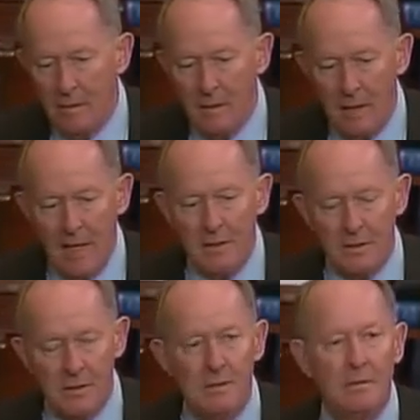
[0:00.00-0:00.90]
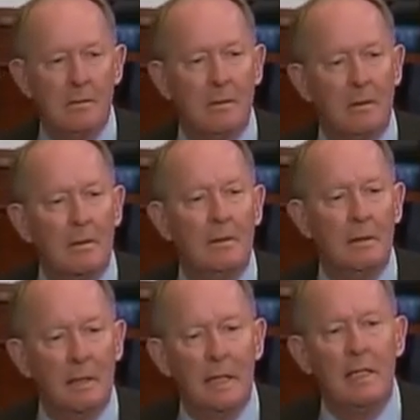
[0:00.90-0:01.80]
has
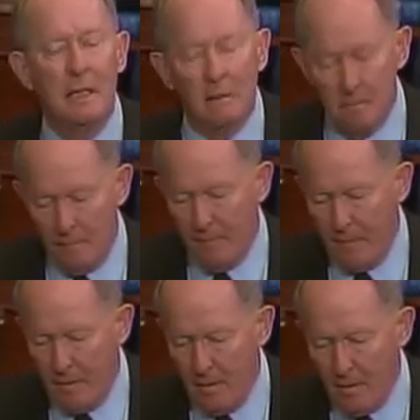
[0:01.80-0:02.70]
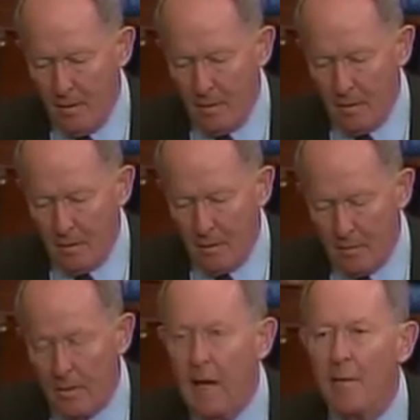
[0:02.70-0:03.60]
in it
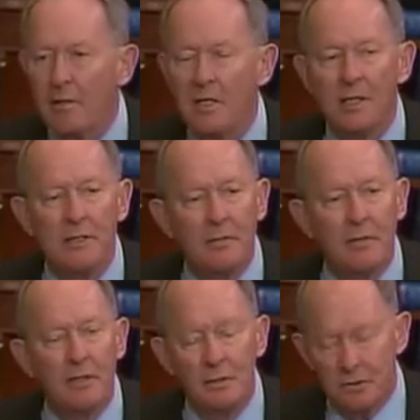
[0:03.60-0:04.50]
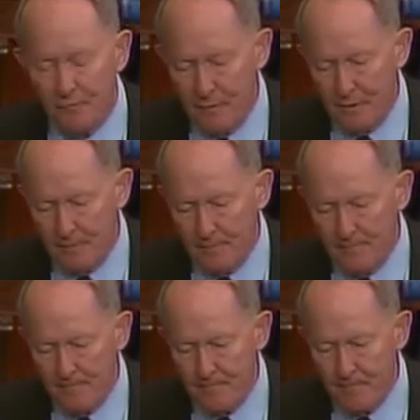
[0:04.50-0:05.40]
the guarantees of religious
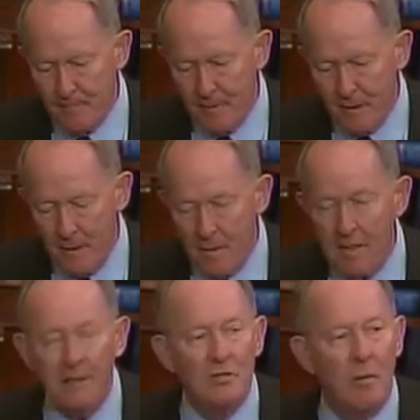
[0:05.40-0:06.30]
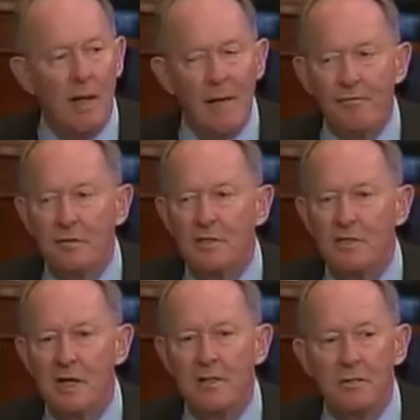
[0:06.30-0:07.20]
freedom. That is why after the
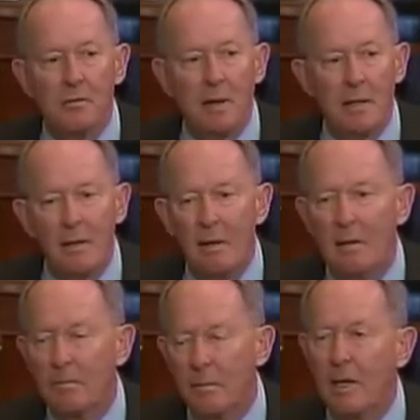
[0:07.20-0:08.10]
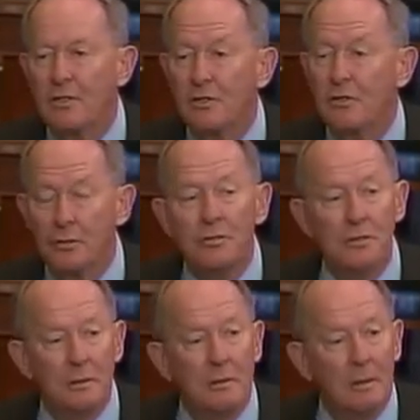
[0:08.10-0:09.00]
states created our
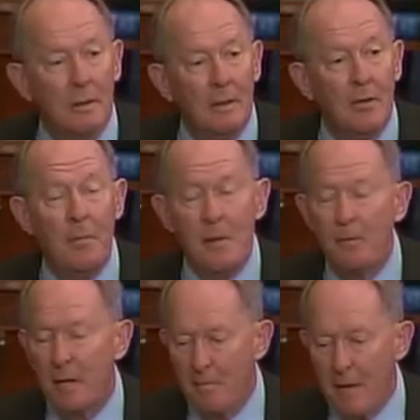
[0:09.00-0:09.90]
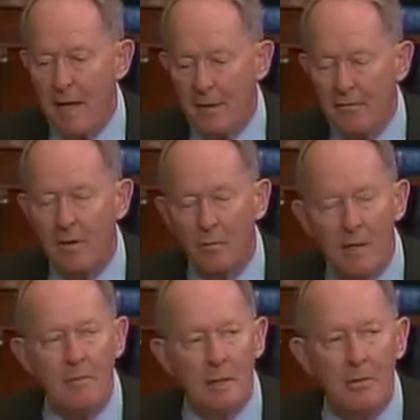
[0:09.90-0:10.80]
Constitution, the people came back and said,
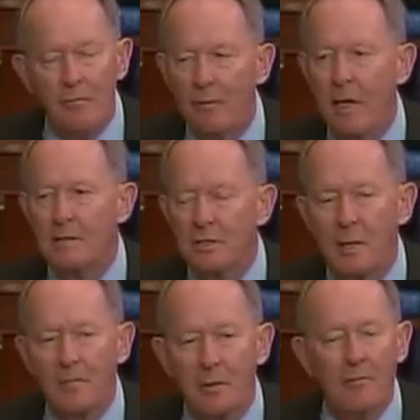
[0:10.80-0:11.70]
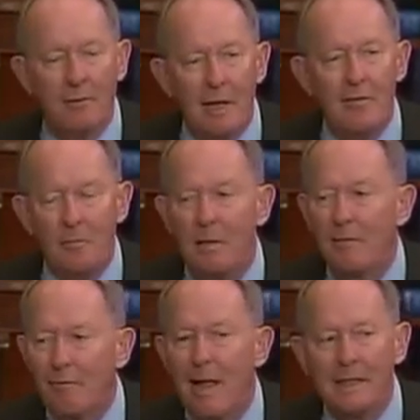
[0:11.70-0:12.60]
wait a minute, you forgot something. You forgot the Bill
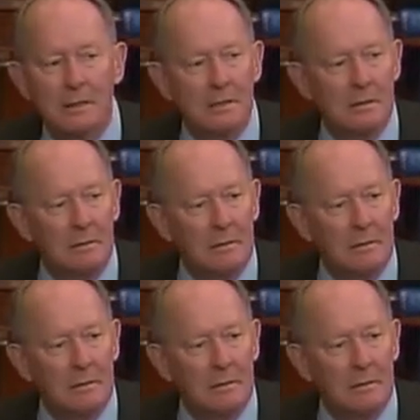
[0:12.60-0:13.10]
of Rights.